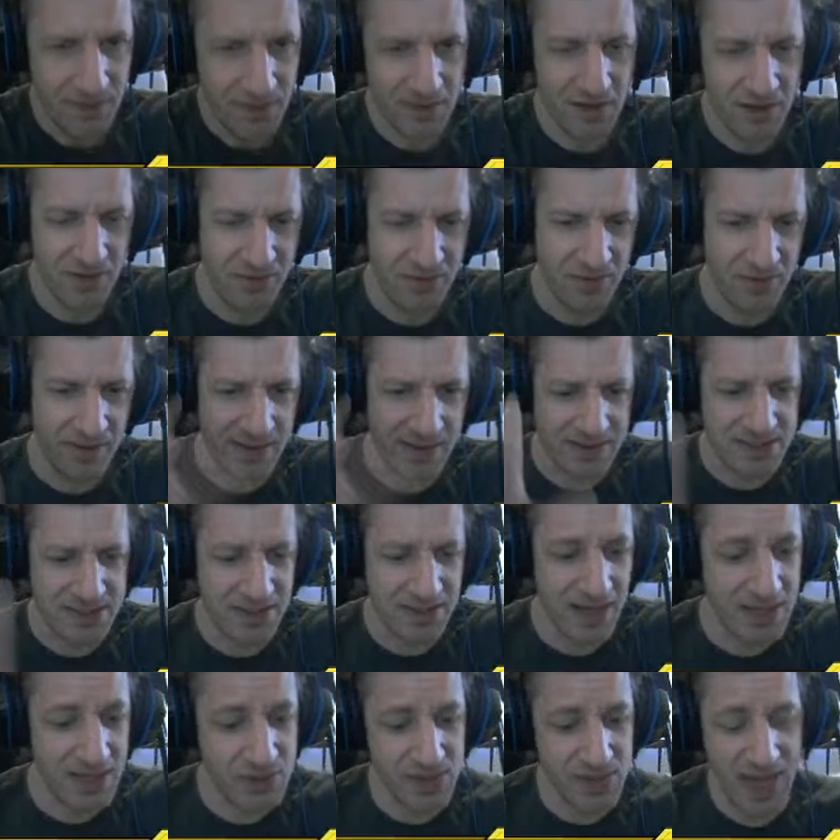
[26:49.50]
I thought I
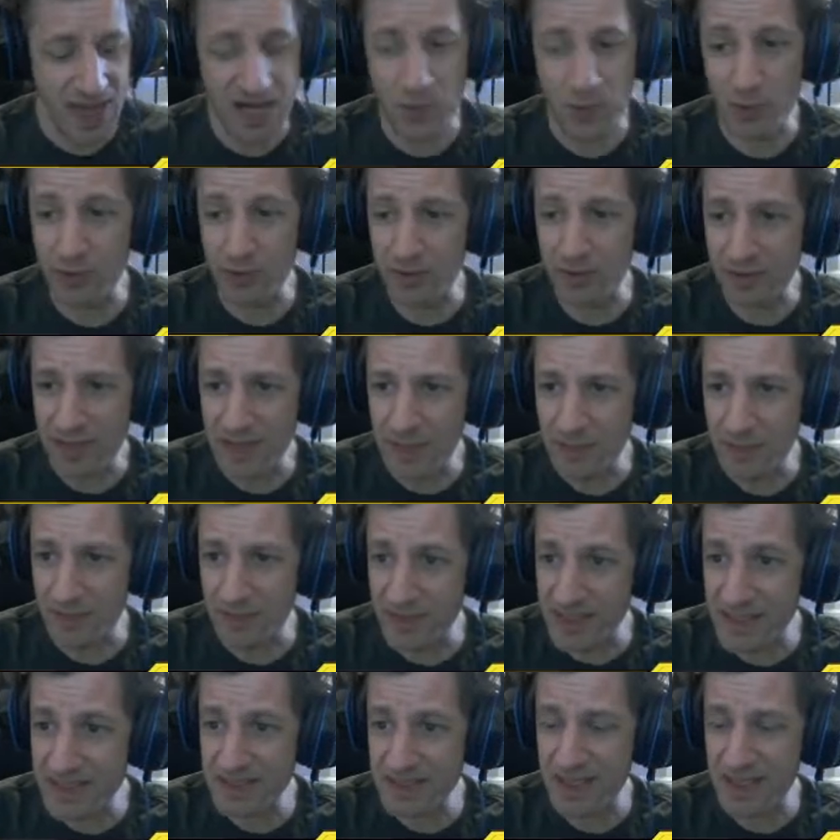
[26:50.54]
actually had a really good game with
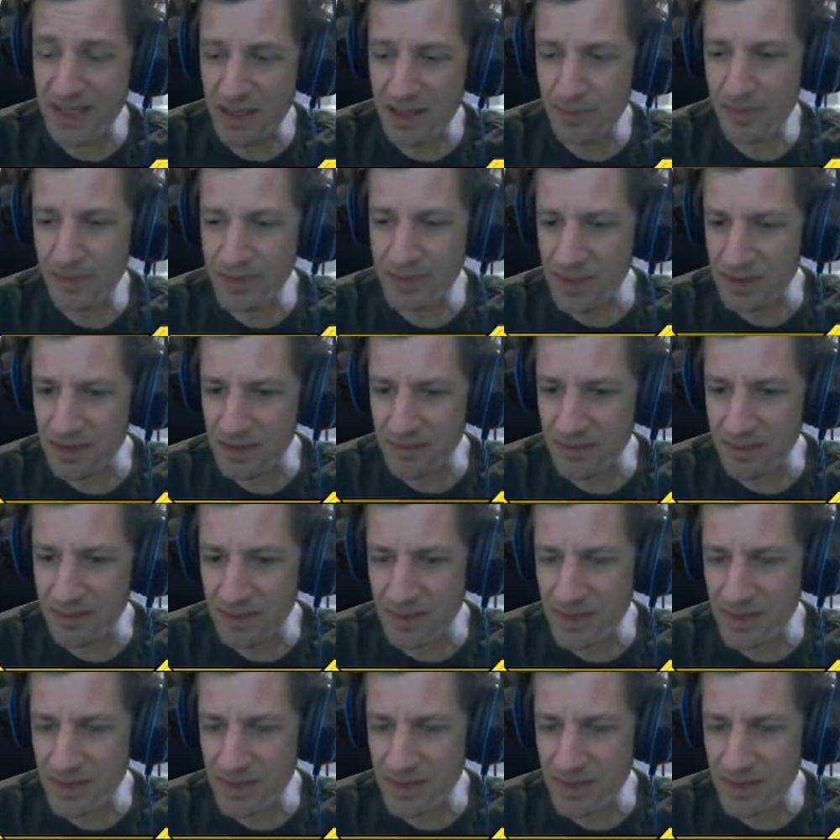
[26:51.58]
this thing. I'll put that in the video.